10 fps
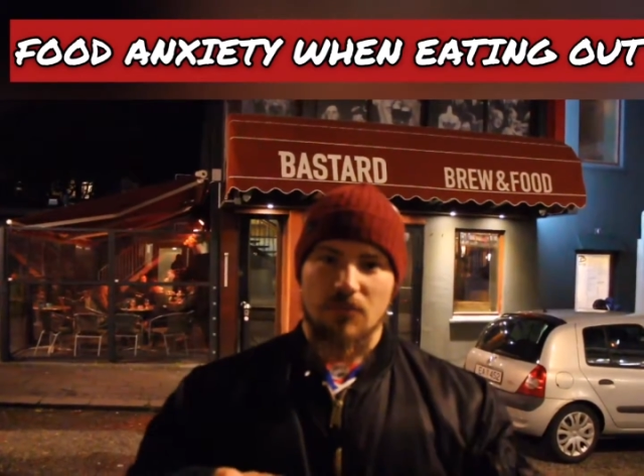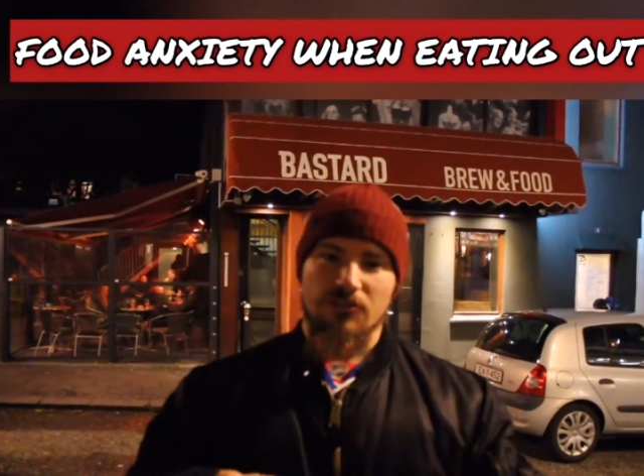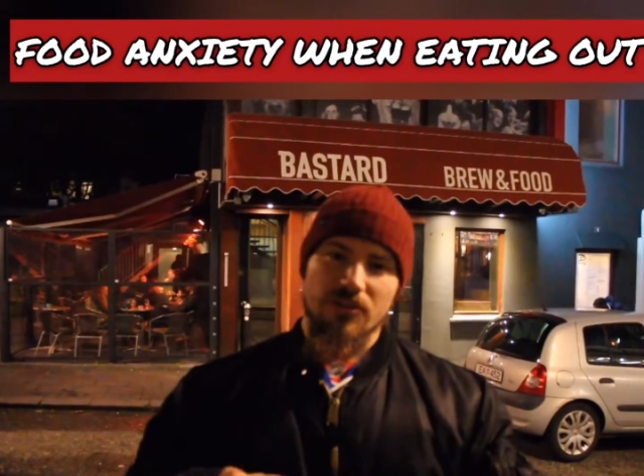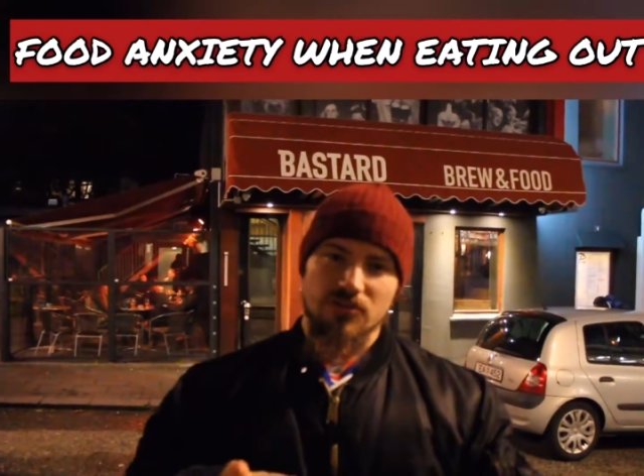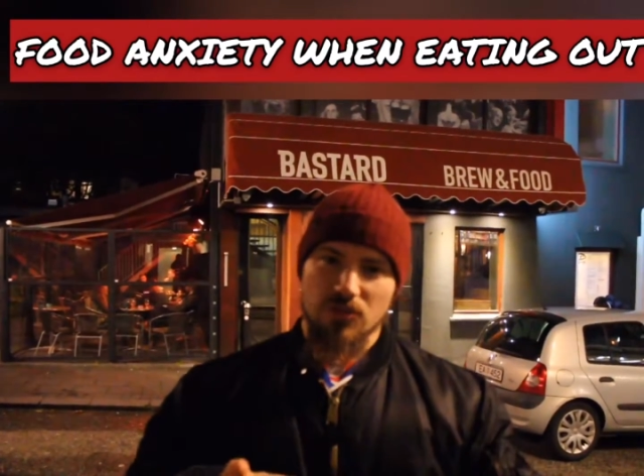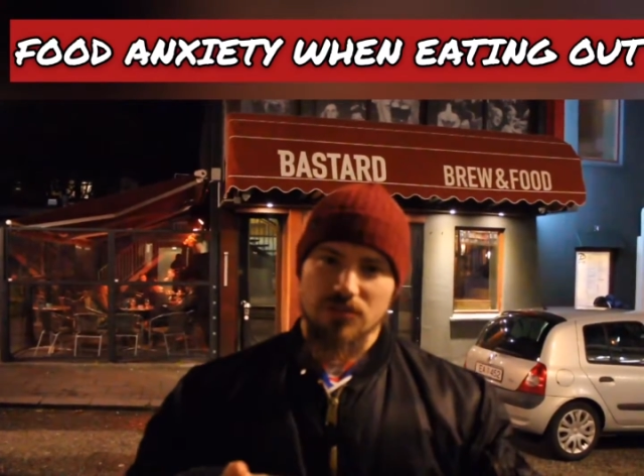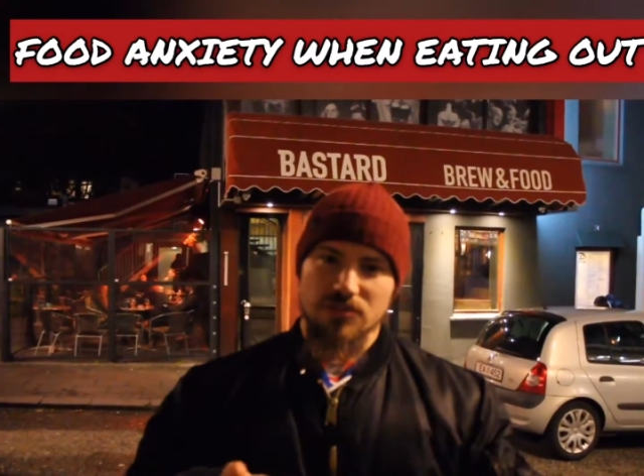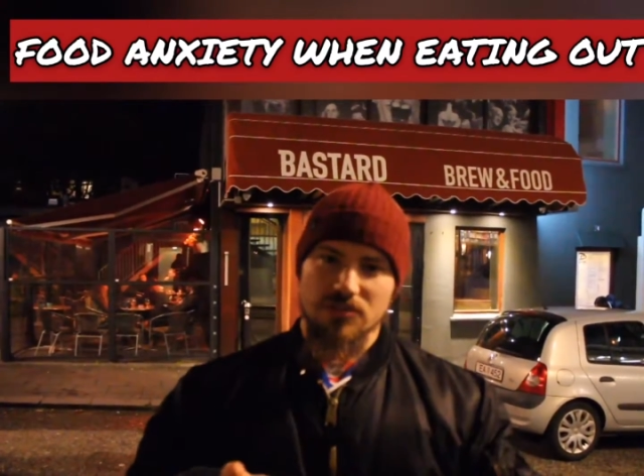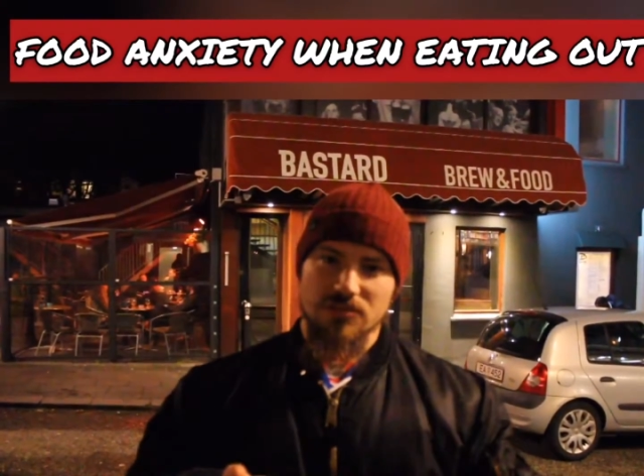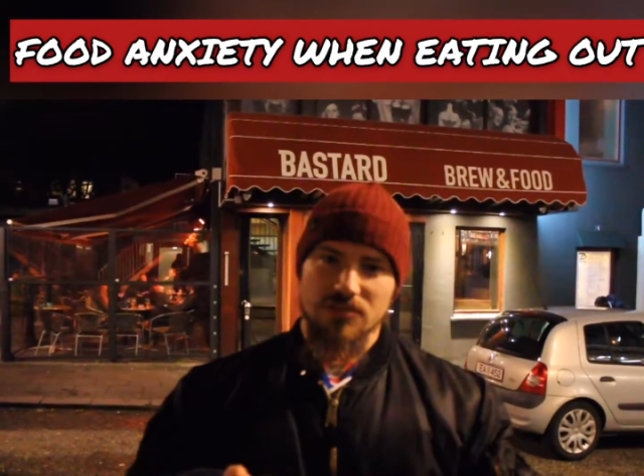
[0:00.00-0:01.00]
My friend
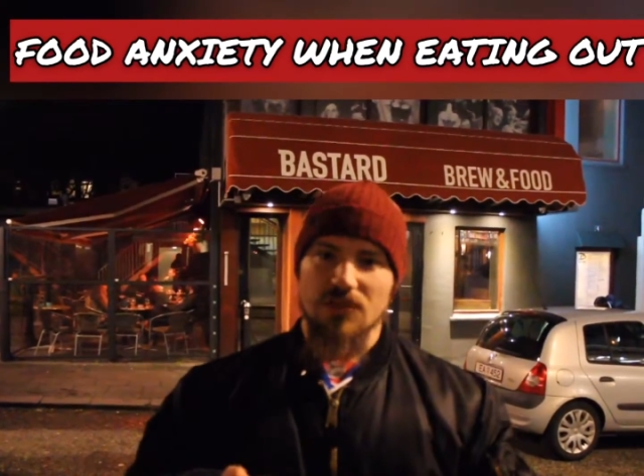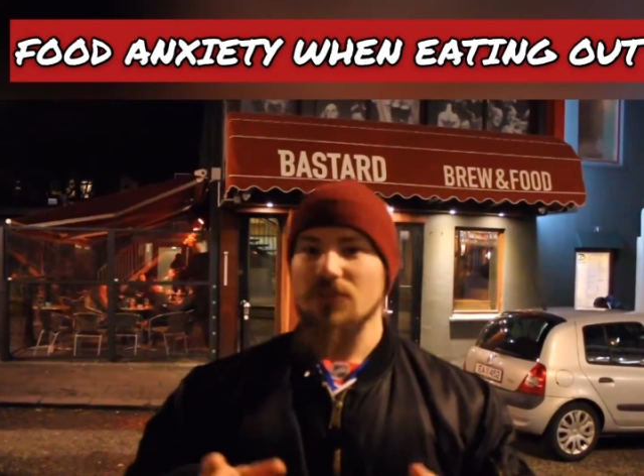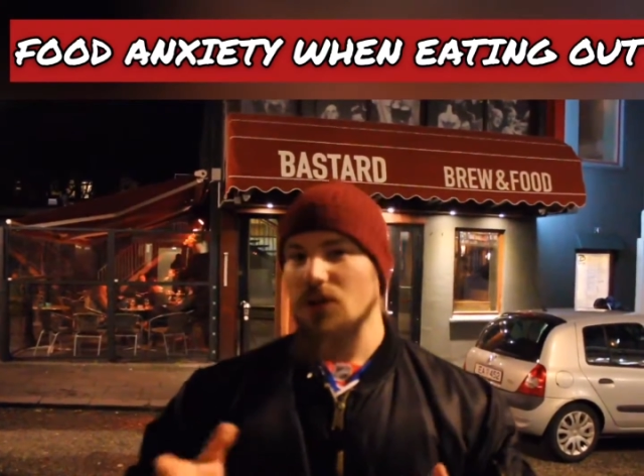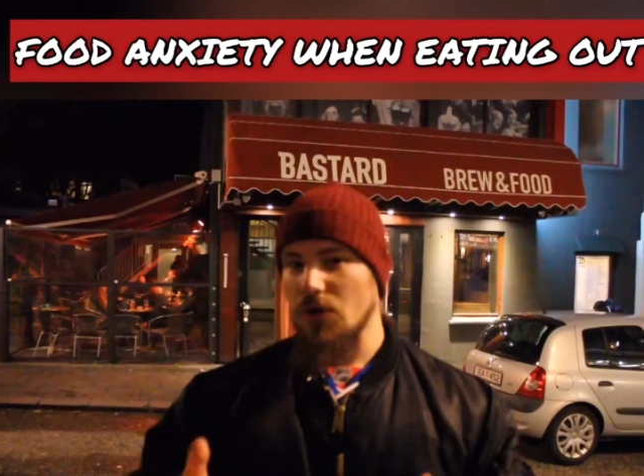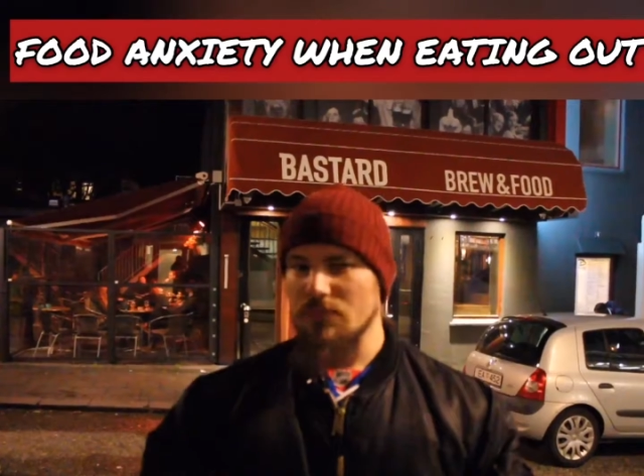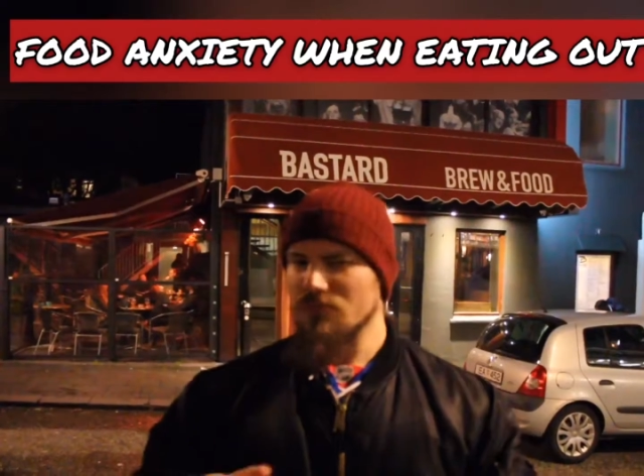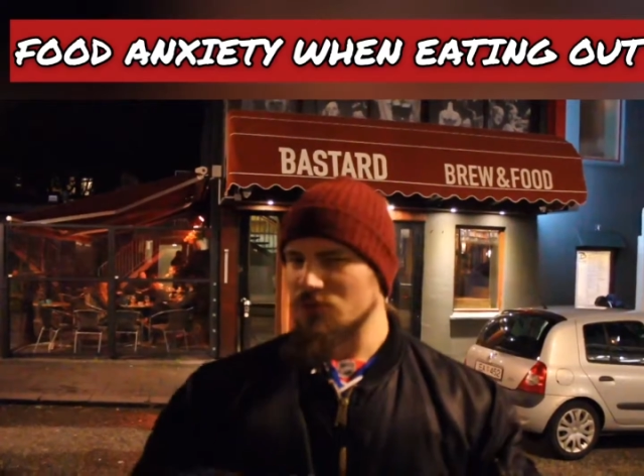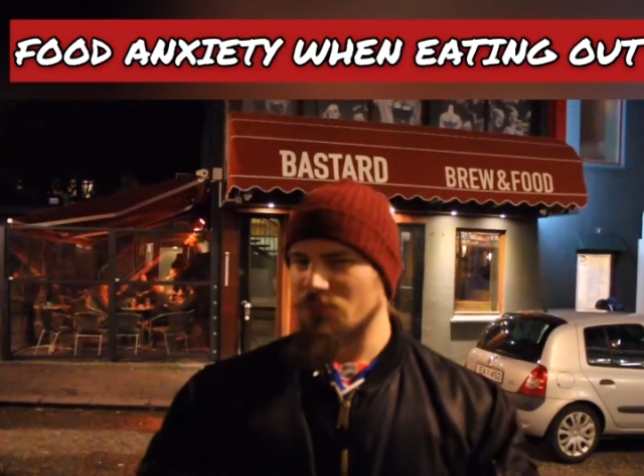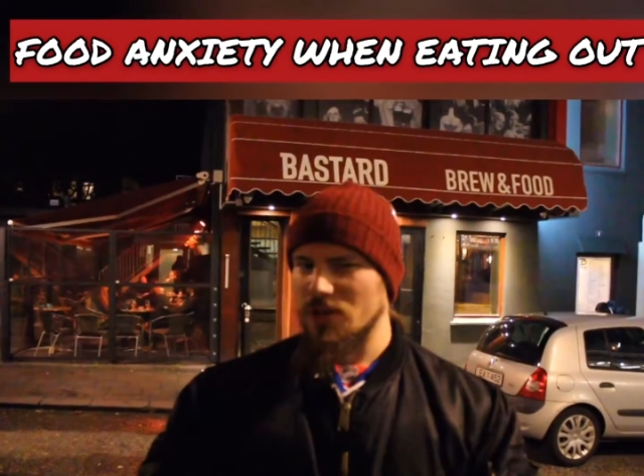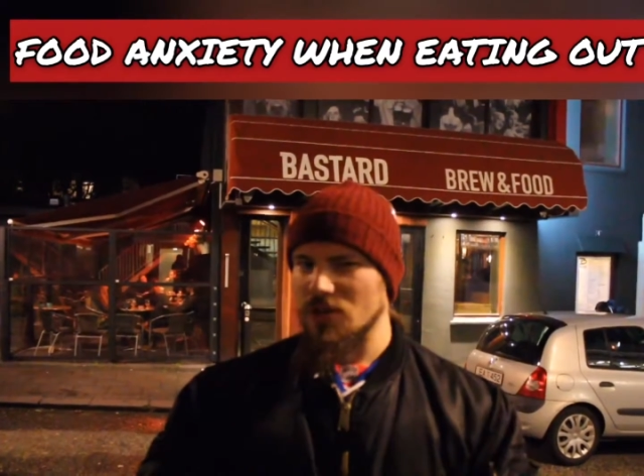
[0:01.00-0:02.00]
George, if you know him,
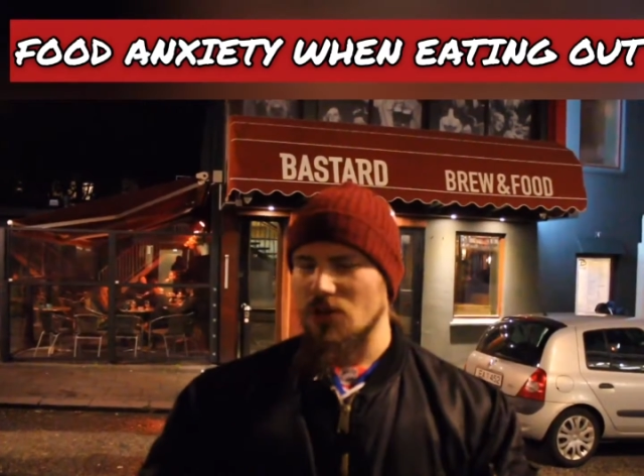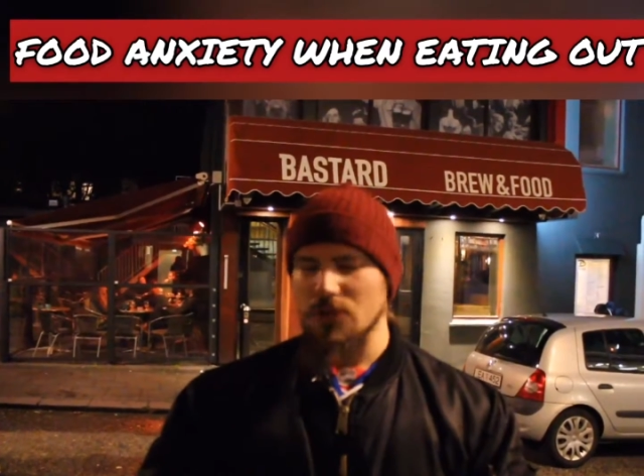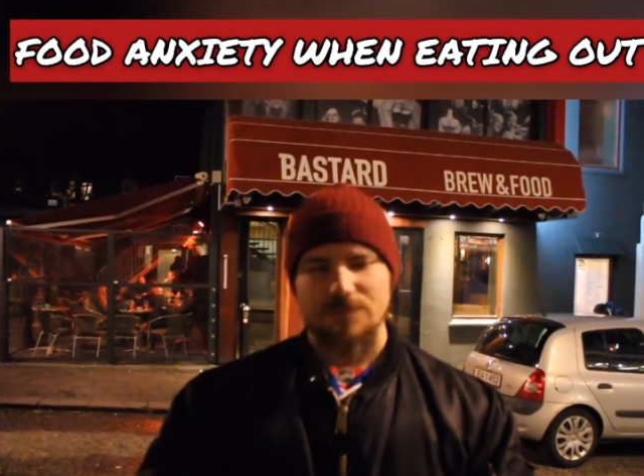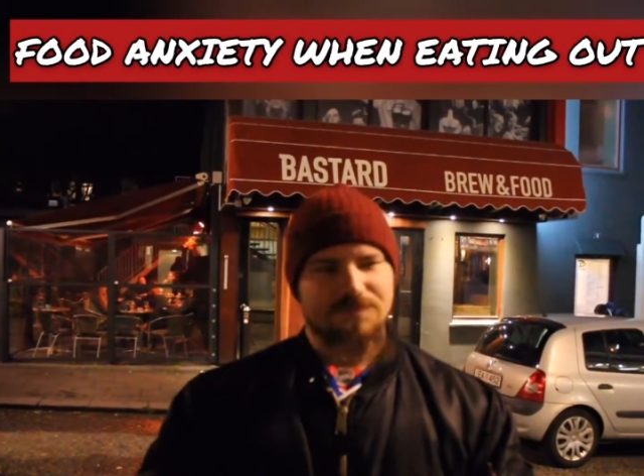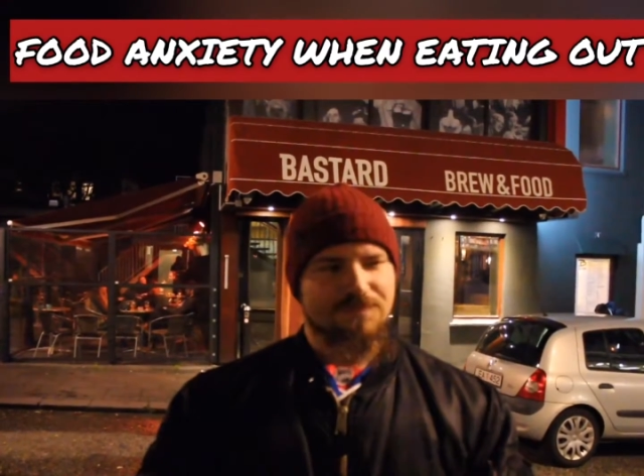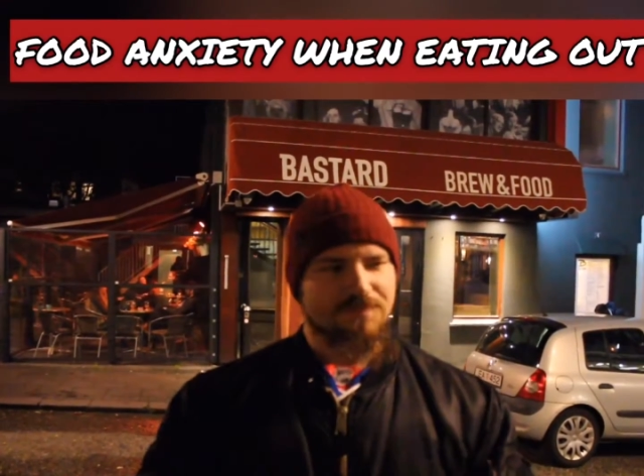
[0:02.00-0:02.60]
he's pretty cool.